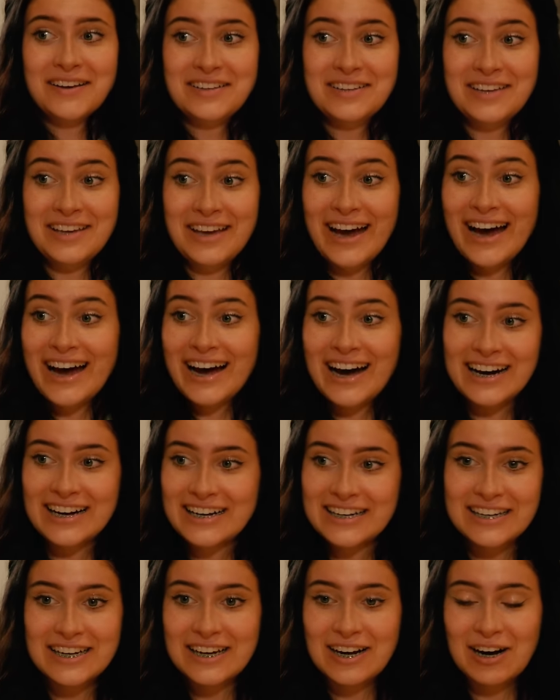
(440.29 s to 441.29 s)
yeah.
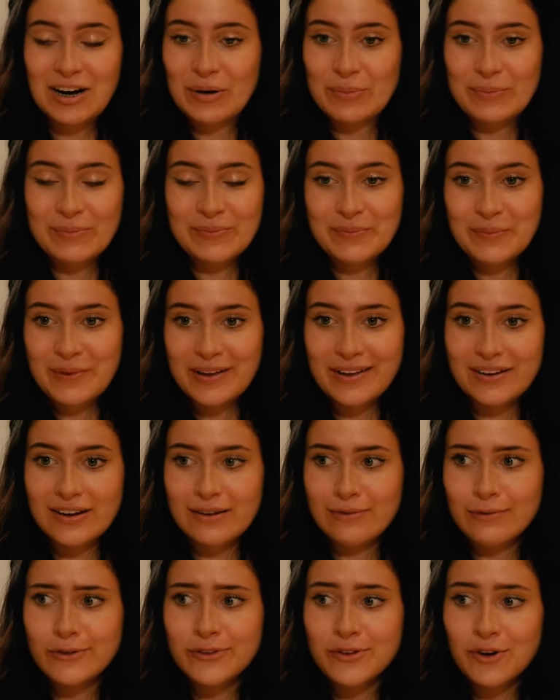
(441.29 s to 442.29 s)
Um,
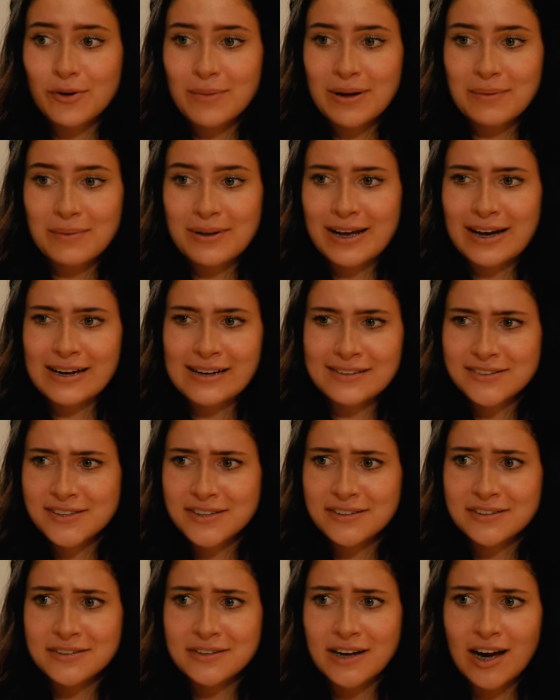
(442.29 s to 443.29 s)
if you don't mind me
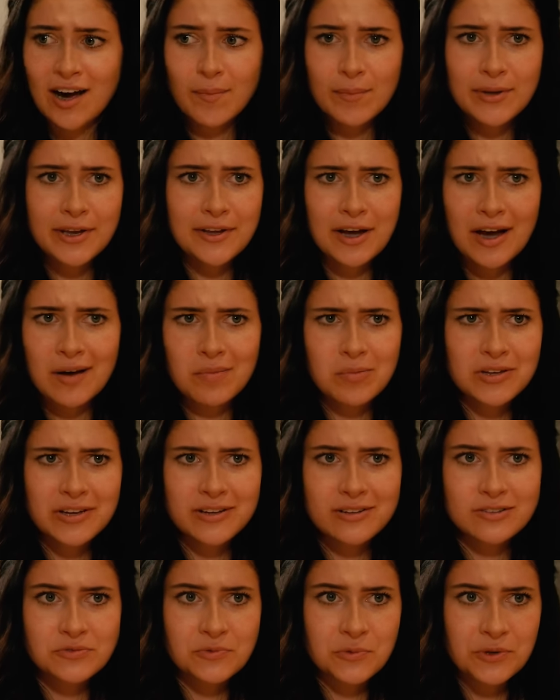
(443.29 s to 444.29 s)
asking, how many
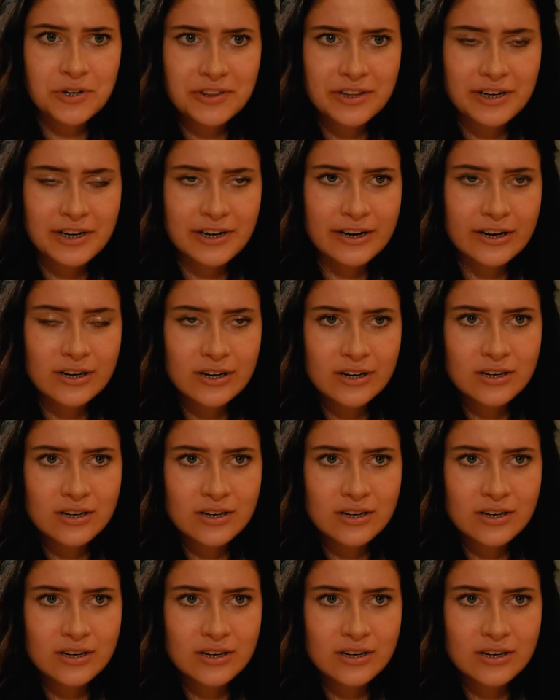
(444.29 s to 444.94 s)
applicants were there?